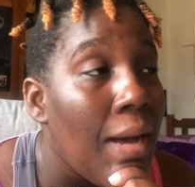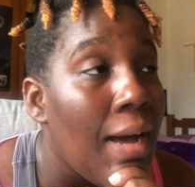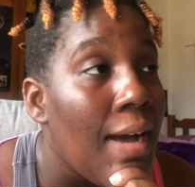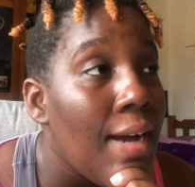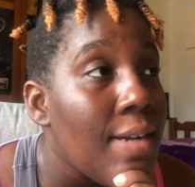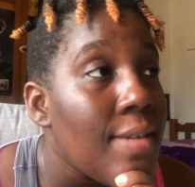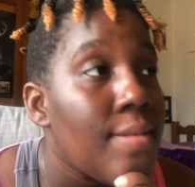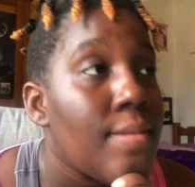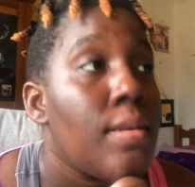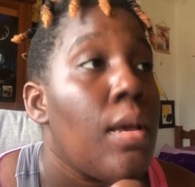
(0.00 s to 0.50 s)

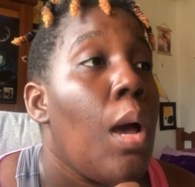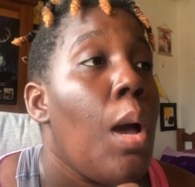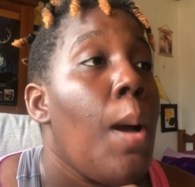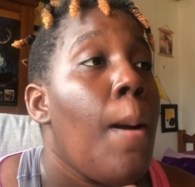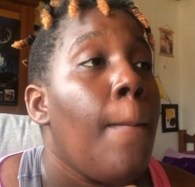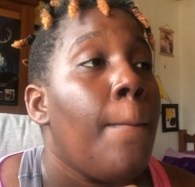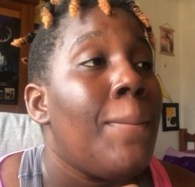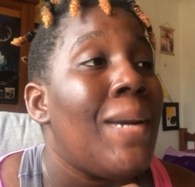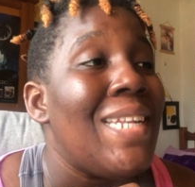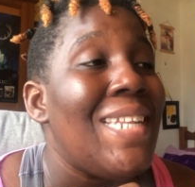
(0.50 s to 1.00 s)
bags,
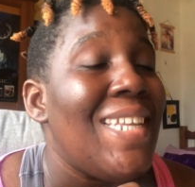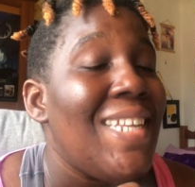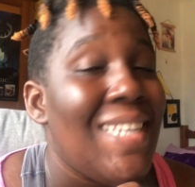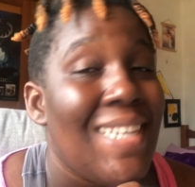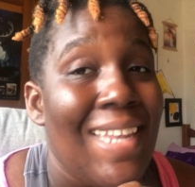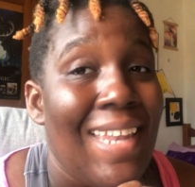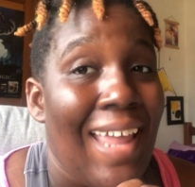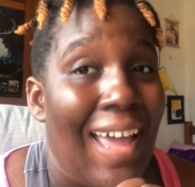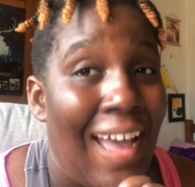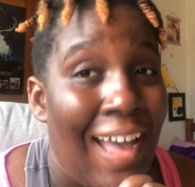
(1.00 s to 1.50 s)
but they
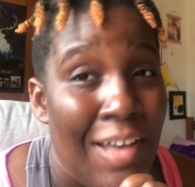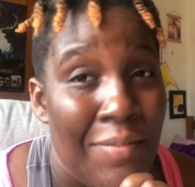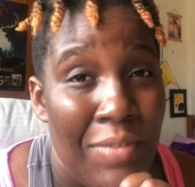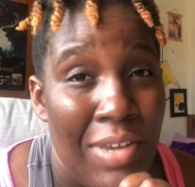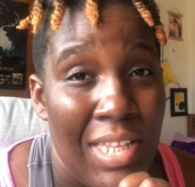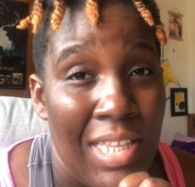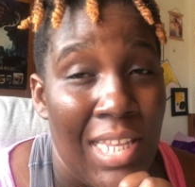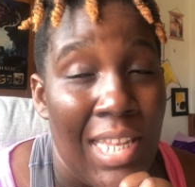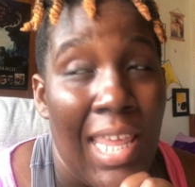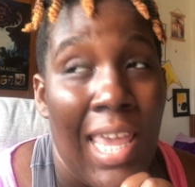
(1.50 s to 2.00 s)
didn't have
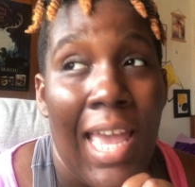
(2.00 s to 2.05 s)
any.